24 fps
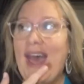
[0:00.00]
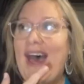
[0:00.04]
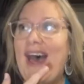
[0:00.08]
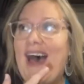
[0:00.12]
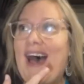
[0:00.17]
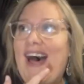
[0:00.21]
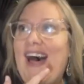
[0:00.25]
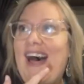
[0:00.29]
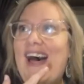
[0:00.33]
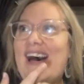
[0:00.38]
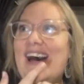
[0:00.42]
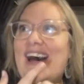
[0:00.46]

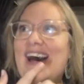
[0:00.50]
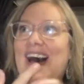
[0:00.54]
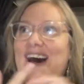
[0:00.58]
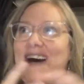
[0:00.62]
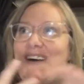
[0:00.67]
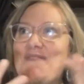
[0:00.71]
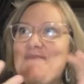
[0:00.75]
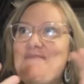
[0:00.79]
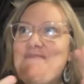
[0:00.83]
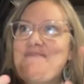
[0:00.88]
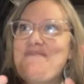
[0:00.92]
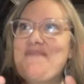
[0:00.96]

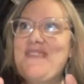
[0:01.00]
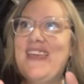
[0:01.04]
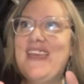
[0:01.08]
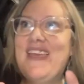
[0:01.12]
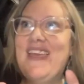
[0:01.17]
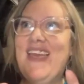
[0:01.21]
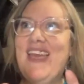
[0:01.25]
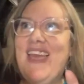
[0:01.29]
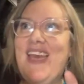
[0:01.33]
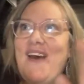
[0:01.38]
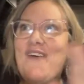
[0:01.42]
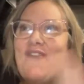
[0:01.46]

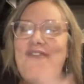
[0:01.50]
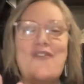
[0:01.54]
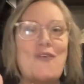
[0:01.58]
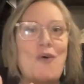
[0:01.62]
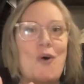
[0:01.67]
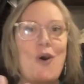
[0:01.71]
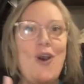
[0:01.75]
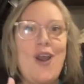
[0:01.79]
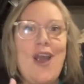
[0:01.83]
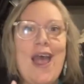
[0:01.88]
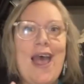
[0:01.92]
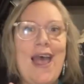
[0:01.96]

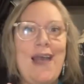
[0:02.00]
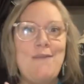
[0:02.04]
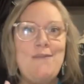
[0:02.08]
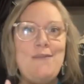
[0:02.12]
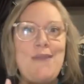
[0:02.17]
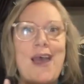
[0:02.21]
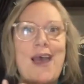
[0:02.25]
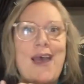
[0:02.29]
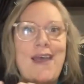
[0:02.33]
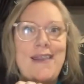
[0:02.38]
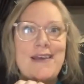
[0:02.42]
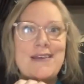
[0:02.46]
4, I'm
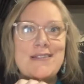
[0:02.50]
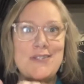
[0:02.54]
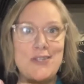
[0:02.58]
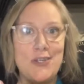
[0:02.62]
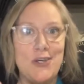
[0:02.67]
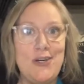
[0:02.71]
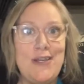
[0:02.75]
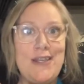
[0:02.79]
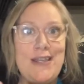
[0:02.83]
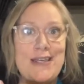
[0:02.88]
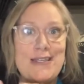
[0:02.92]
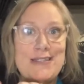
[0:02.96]
not as
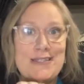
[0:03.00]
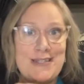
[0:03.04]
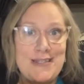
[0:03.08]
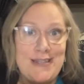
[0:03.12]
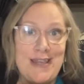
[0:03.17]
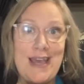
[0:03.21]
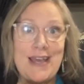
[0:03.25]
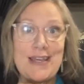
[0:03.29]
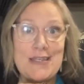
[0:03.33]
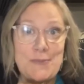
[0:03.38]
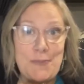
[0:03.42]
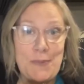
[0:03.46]
good as the
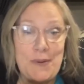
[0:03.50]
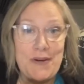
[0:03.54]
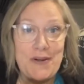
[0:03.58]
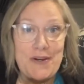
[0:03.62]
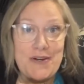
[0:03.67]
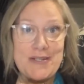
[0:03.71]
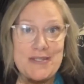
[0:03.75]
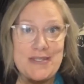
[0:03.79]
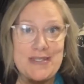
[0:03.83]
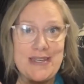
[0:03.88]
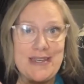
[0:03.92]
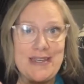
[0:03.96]
next
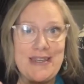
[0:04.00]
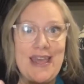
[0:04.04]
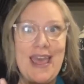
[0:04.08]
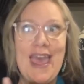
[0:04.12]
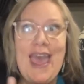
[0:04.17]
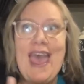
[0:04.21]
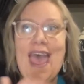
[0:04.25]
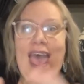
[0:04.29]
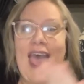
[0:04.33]
person.